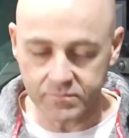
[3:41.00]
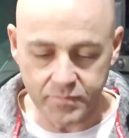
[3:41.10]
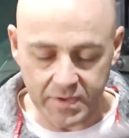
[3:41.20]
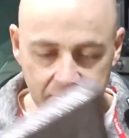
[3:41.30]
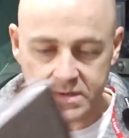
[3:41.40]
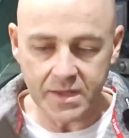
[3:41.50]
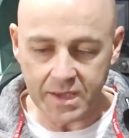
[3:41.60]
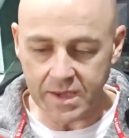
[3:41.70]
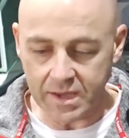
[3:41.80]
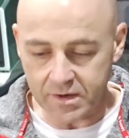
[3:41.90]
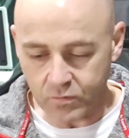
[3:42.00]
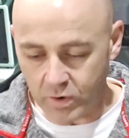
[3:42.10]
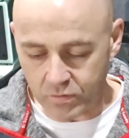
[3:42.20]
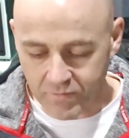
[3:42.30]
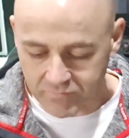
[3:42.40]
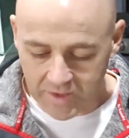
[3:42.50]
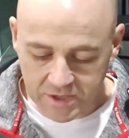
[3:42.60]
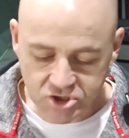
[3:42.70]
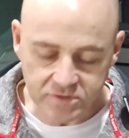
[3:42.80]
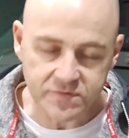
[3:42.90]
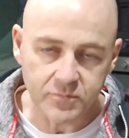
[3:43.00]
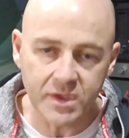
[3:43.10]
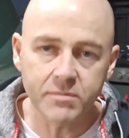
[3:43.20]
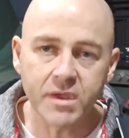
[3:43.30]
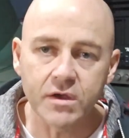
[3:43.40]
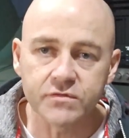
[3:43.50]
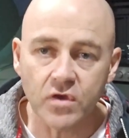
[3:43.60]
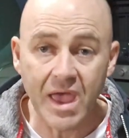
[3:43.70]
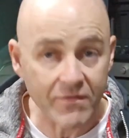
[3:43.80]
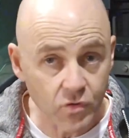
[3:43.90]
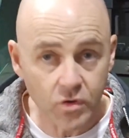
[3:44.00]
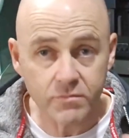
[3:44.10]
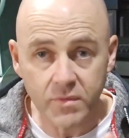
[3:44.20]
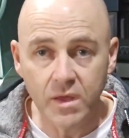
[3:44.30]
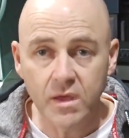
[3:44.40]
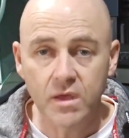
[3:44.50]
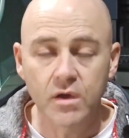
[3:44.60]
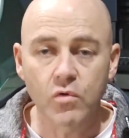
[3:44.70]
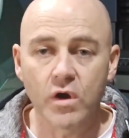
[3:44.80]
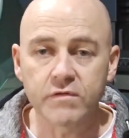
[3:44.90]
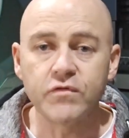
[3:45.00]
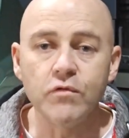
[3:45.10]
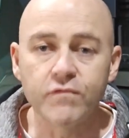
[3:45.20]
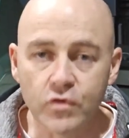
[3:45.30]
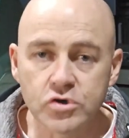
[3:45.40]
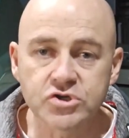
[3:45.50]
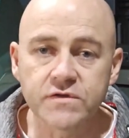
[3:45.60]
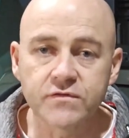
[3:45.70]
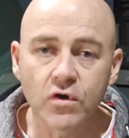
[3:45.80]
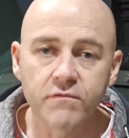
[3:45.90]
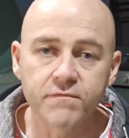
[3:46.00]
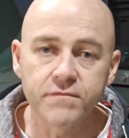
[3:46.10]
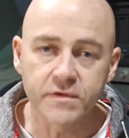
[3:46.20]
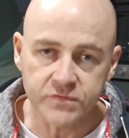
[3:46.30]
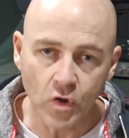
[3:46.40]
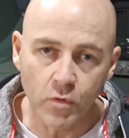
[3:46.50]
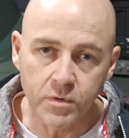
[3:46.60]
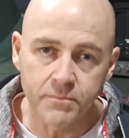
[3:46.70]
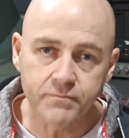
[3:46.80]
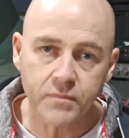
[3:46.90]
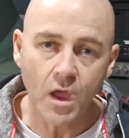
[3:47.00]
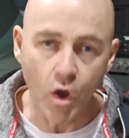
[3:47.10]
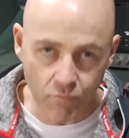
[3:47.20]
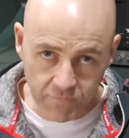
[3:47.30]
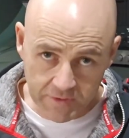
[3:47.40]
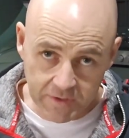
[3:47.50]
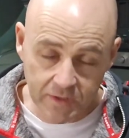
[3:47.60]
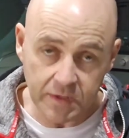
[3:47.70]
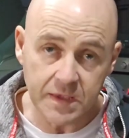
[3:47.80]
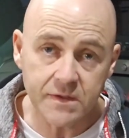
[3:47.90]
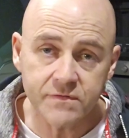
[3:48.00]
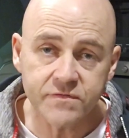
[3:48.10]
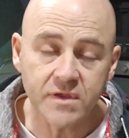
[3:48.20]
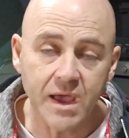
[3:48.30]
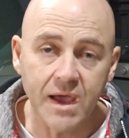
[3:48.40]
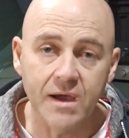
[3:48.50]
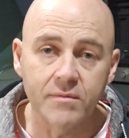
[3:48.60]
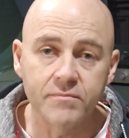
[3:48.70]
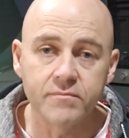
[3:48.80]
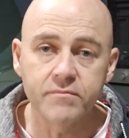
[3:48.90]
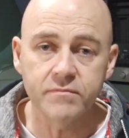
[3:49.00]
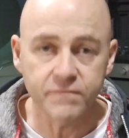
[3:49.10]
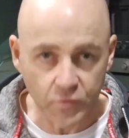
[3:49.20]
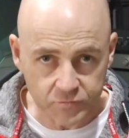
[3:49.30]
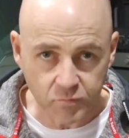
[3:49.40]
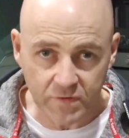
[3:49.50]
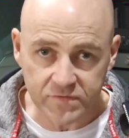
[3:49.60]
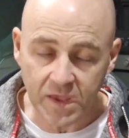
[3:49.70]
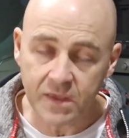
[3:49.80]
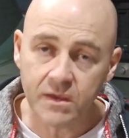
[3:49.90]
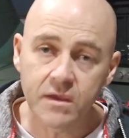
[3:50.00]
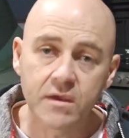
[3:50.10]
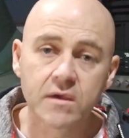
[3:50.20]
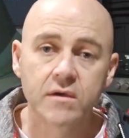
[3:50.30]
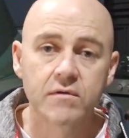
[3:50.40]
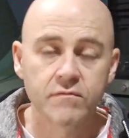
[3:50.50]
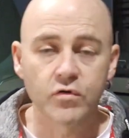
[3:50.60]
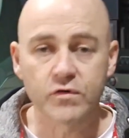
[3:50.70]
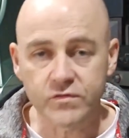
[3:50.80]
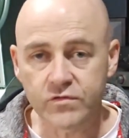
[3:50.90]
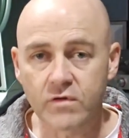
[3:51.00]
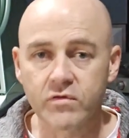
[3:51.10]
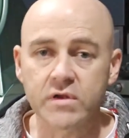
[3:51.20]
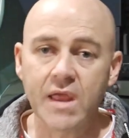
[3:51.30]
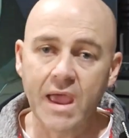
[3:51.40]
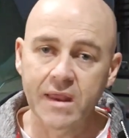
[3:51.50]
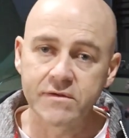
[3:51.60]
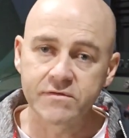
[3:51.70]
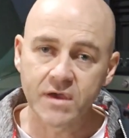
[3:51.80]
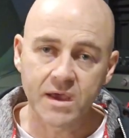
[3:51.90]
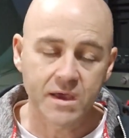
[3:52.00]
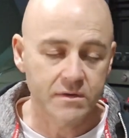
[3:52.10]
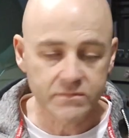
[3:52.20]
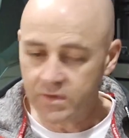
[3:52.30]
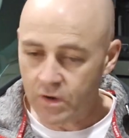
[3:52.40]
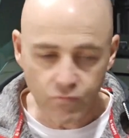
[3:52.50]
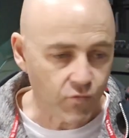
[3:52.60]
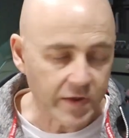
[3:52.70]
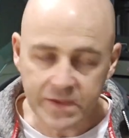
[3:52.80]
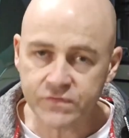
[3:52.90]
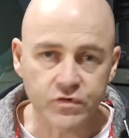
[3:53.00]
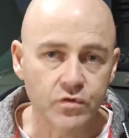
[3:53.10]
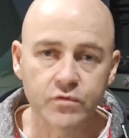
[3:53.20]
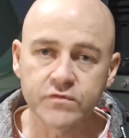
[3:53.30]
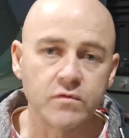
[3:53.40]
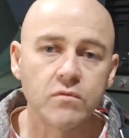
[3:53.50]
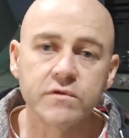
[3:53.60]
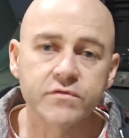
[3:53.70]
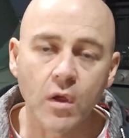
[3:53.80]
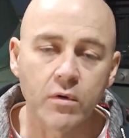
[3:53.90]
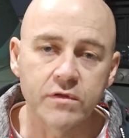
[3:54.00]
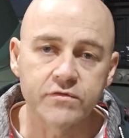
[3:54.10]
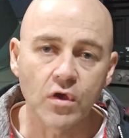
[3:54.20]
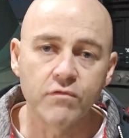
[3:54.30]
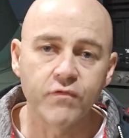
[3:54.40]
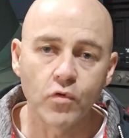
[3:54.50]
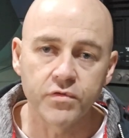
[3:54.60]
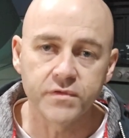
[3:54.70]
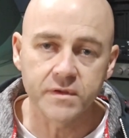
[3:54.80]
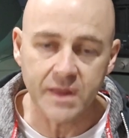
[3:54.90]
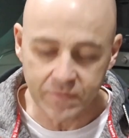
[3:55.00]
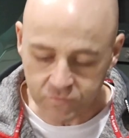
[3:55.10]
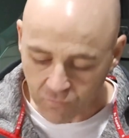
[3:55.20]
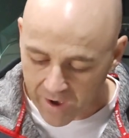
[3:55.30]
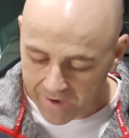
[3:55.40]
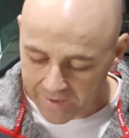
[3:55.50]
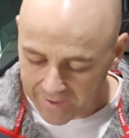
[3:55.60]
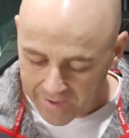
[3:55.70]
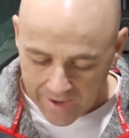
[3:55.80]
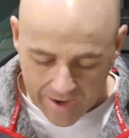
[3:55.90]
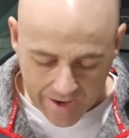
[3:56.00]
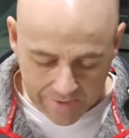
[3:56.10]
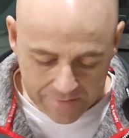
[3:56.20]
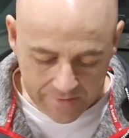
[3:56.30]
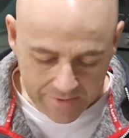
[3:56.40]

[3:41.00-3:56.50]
been quite a revelation to me because I have heard quite a few versions of this album over the years, first pressing versions of it, and reissues and so on and so forth down the track, and